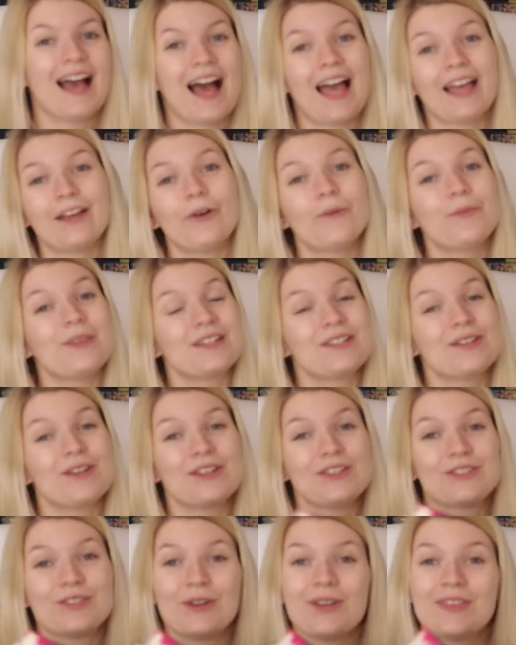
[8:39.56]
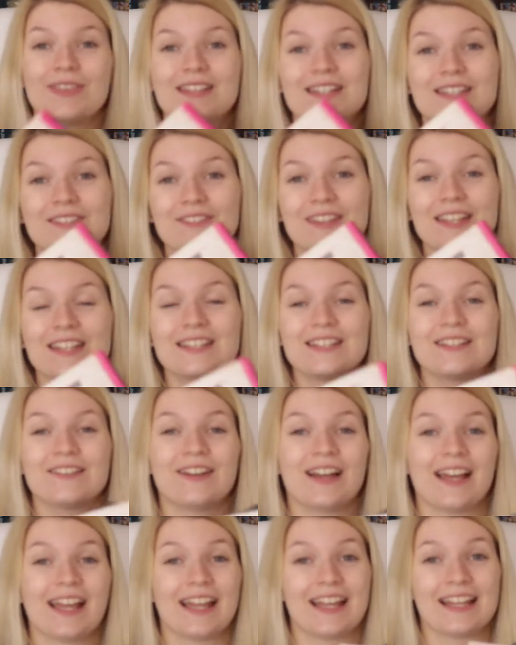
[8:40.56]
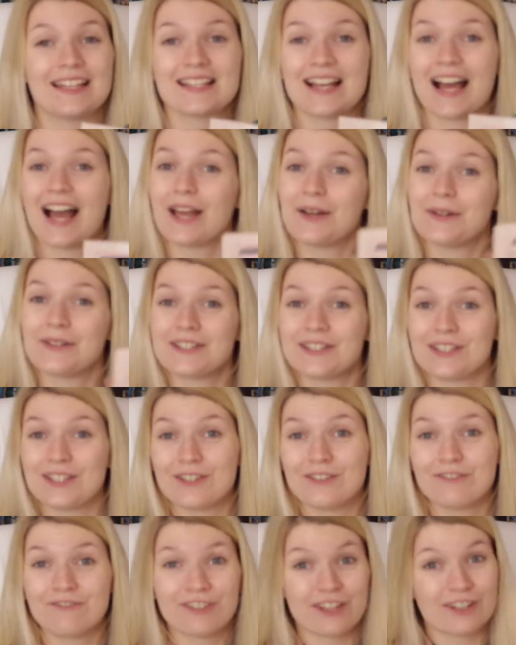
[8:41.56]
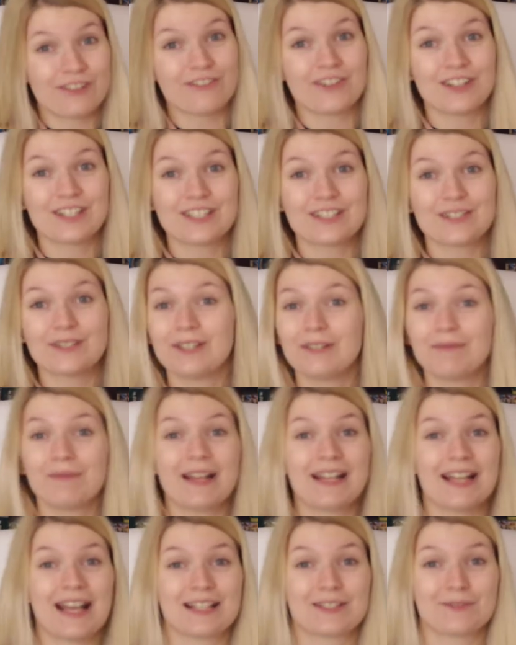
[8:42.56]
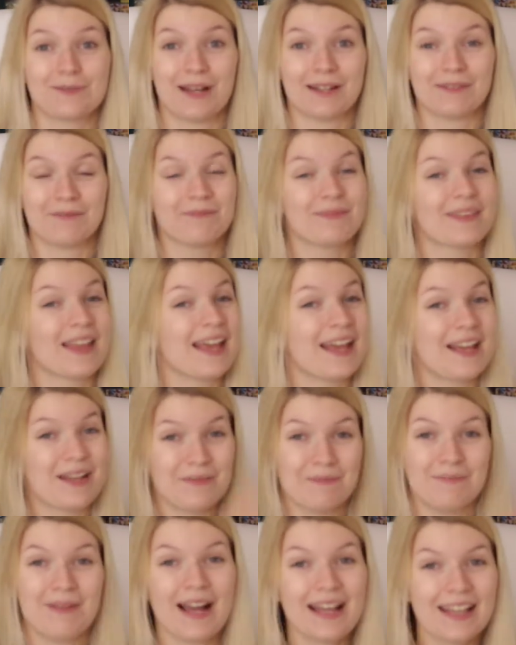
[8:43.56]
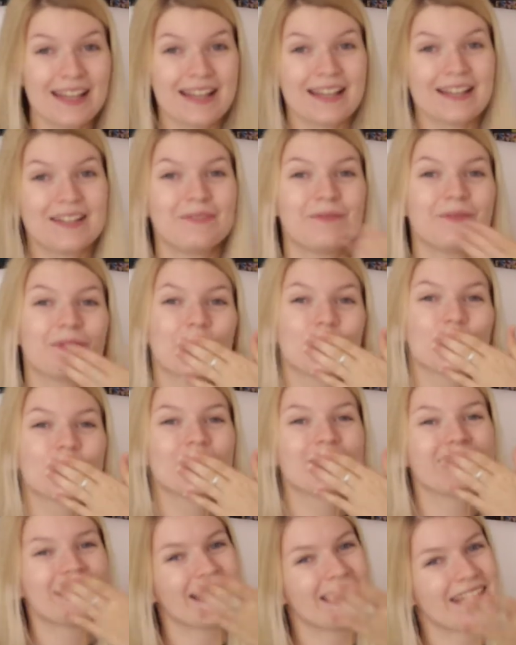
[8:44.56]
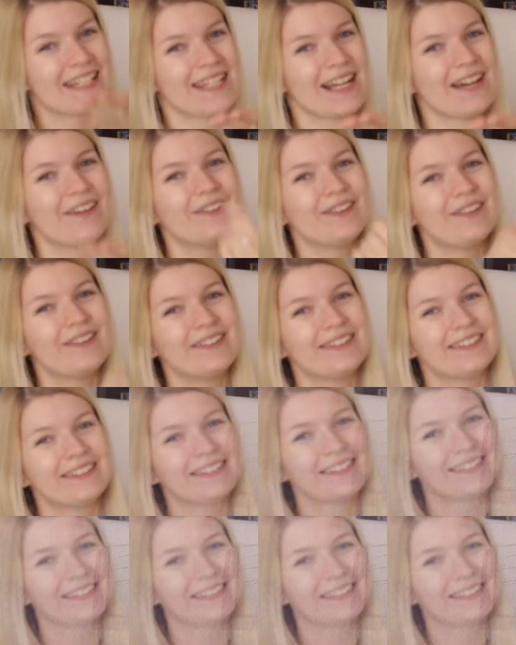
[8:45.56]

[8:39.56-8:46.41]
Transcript: I hope that you enjoyed this video, and I will see you very, very soon in my next one. Bye! Ciao!